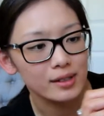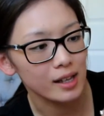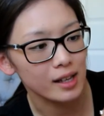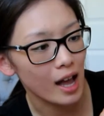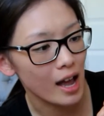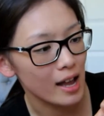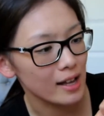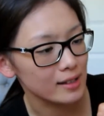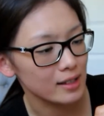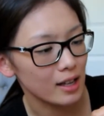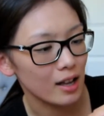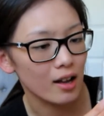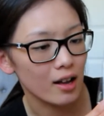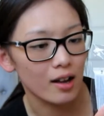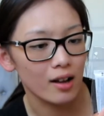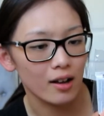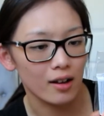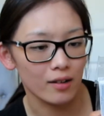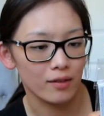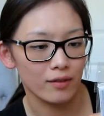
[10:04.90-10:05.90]
size
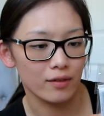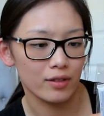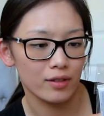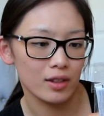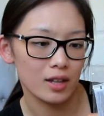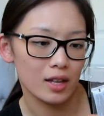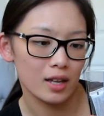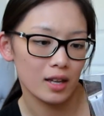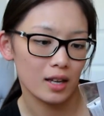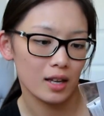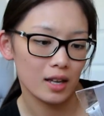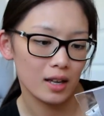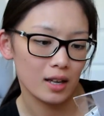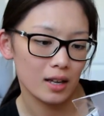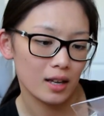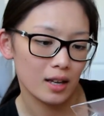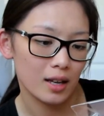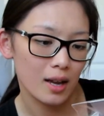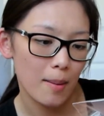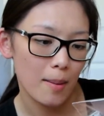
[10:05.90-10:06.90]
of
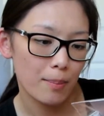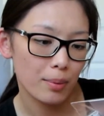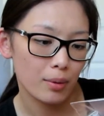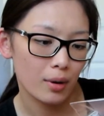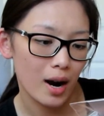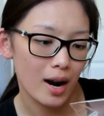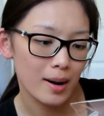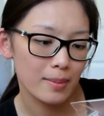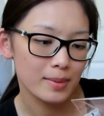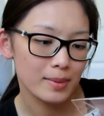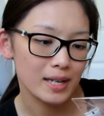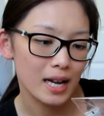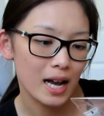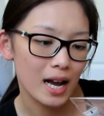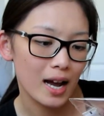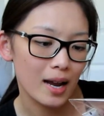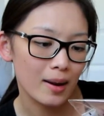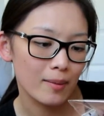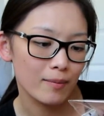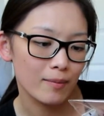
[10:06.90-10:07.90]
the Prime
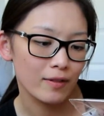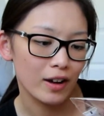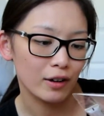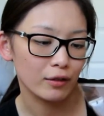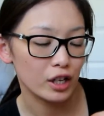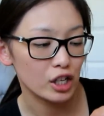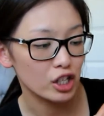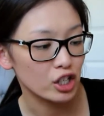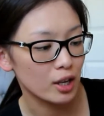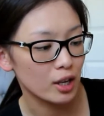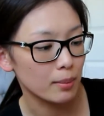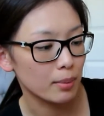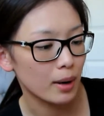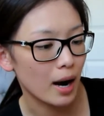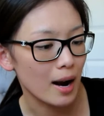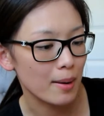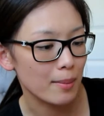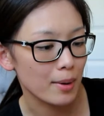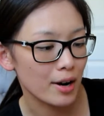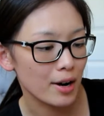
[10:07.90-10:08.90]
Time Foundation
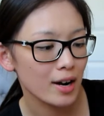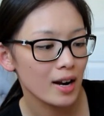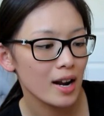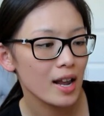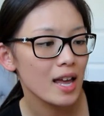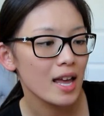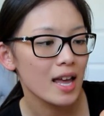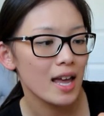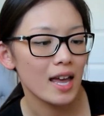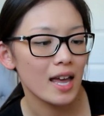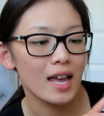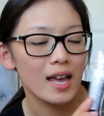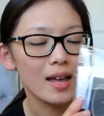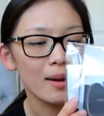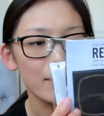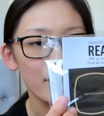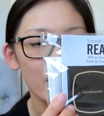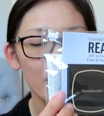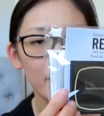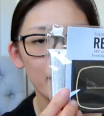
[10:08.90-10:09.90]
Primer.
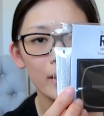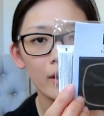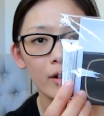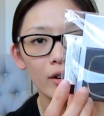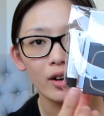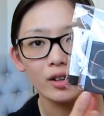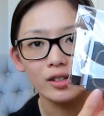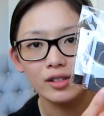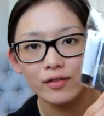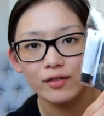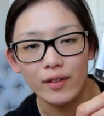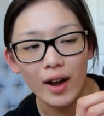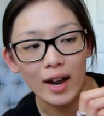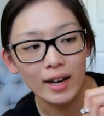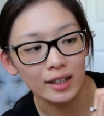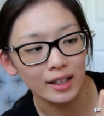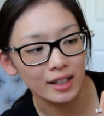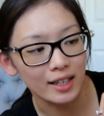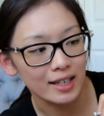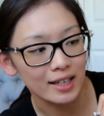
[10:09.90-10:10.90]
And Bare Minerals
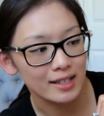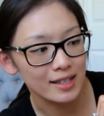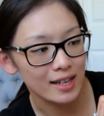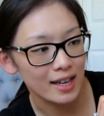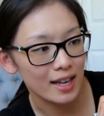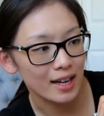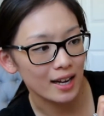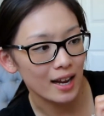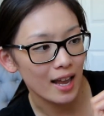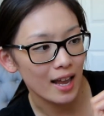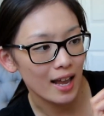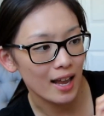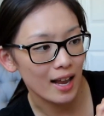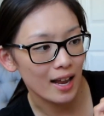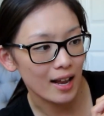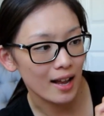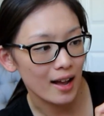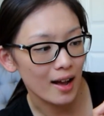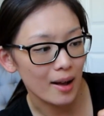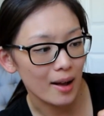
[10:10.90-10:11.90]
finally did
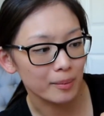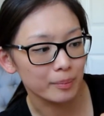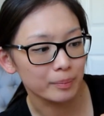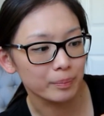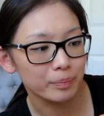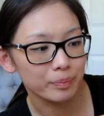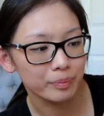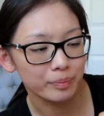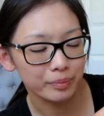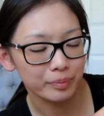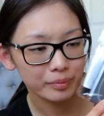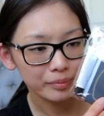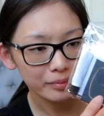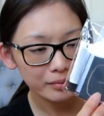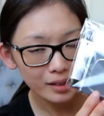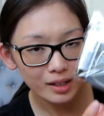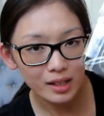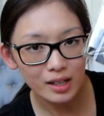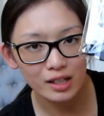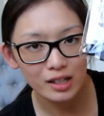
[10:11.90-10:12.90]
a um,
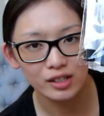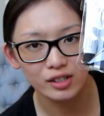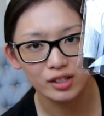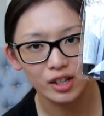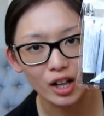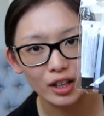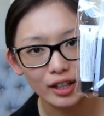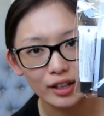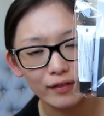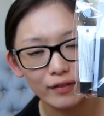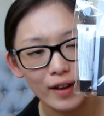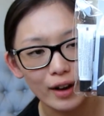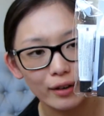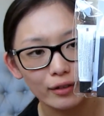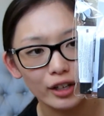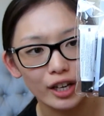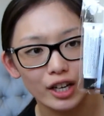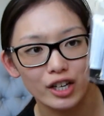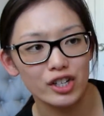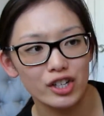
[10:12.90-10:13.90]
solid
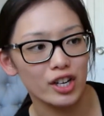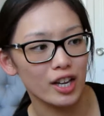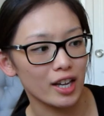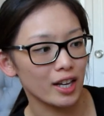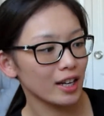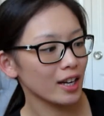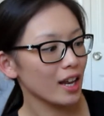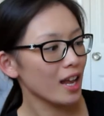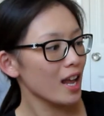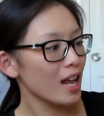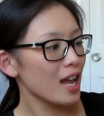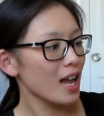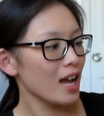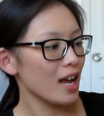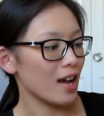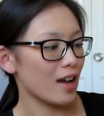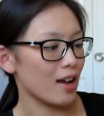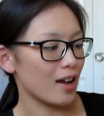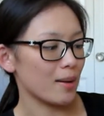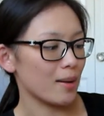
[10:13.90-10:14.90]
foundation.
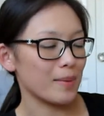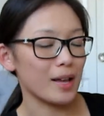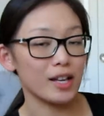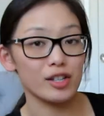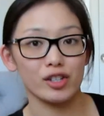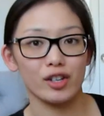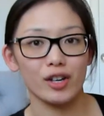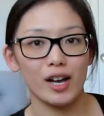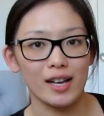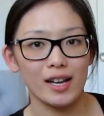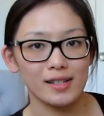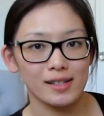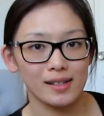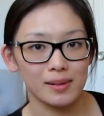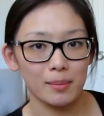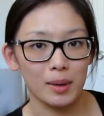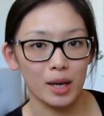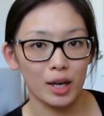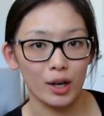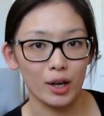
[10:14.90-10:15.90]
Um, as you guys
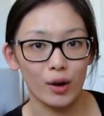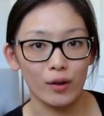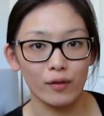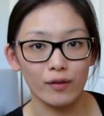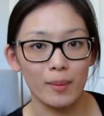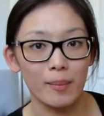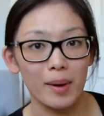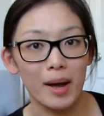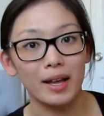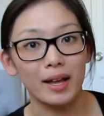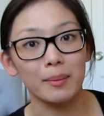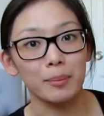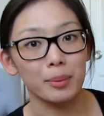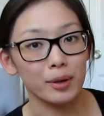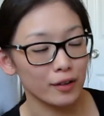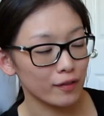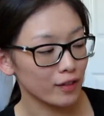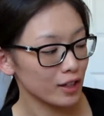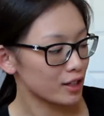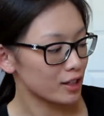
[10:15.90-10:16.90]
may know from my
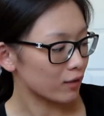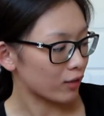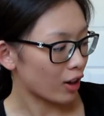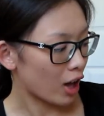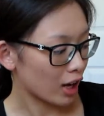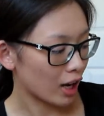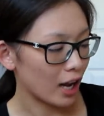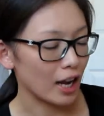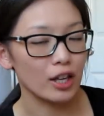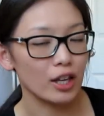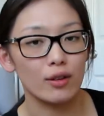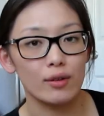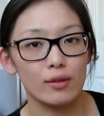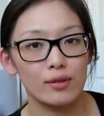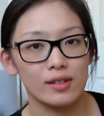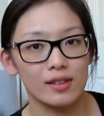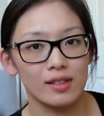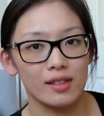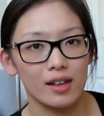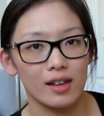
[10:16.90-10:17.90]
previous vlog, I
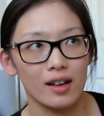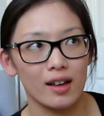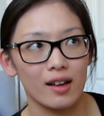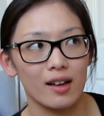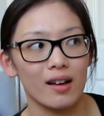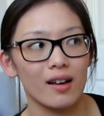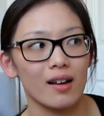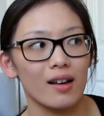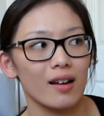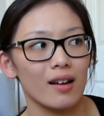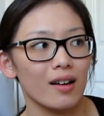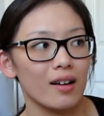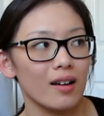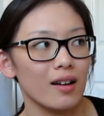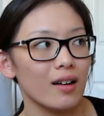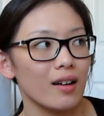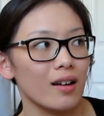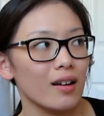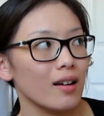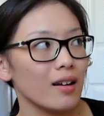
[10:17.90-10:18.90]
used
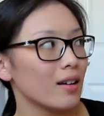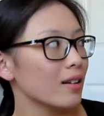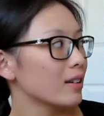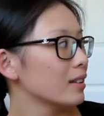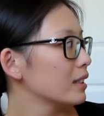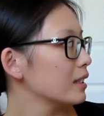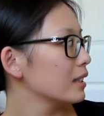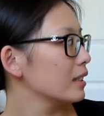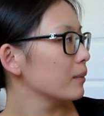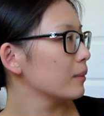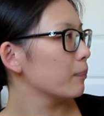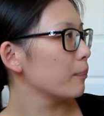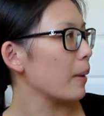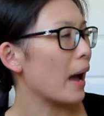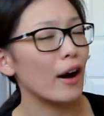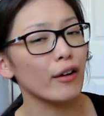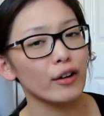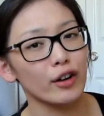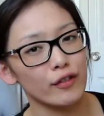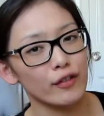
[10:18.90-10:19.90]
the
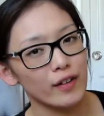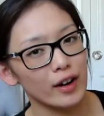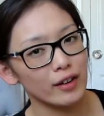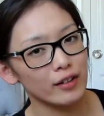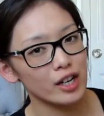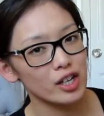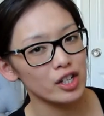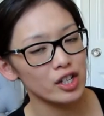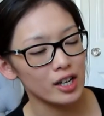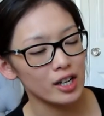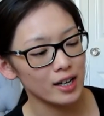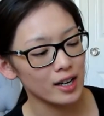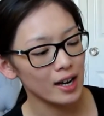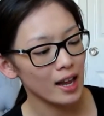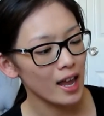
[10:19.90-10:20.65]
powdered foundation